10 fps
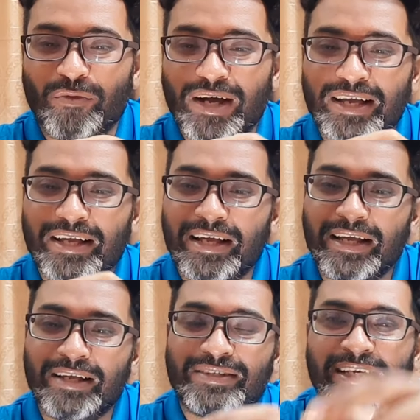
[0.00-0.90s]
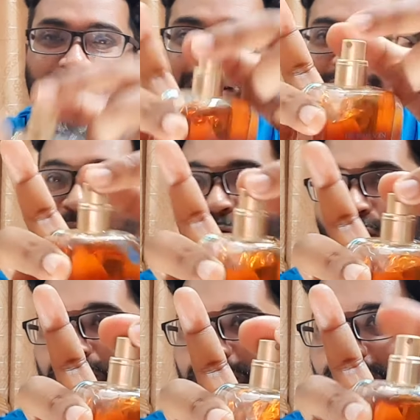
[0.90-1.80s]
Why? It, it, see, it
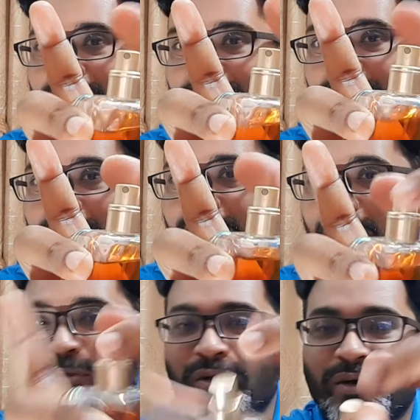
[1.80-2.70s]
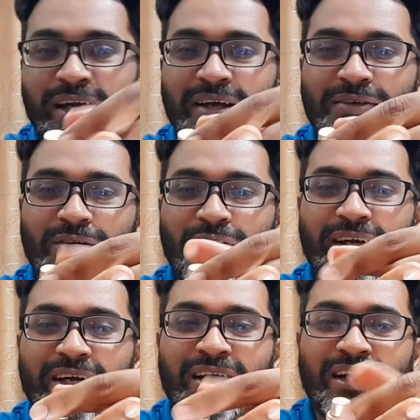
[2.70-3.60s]
moves. If I put, okay,
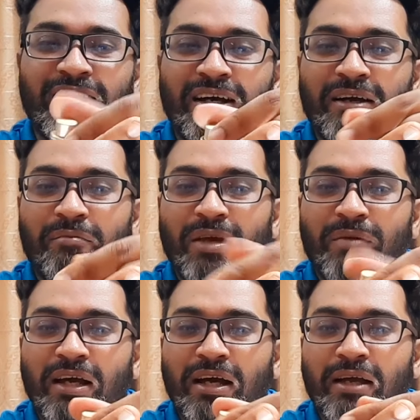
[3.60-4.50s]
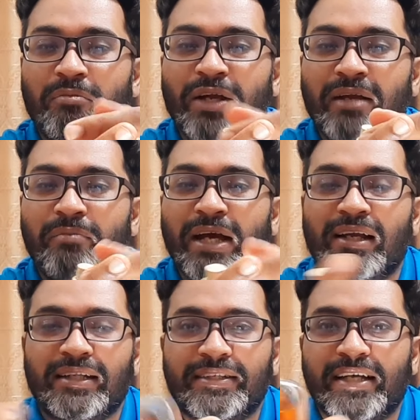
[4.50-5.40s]
sorry. Maybe I bring it back
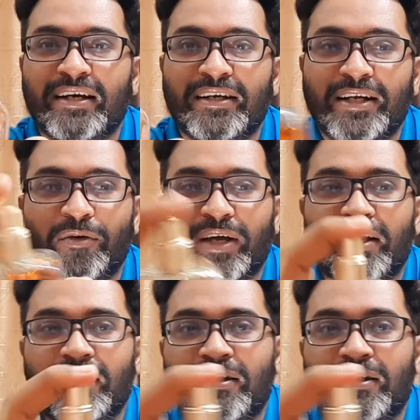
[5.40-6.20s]
like this. Yeah, now okay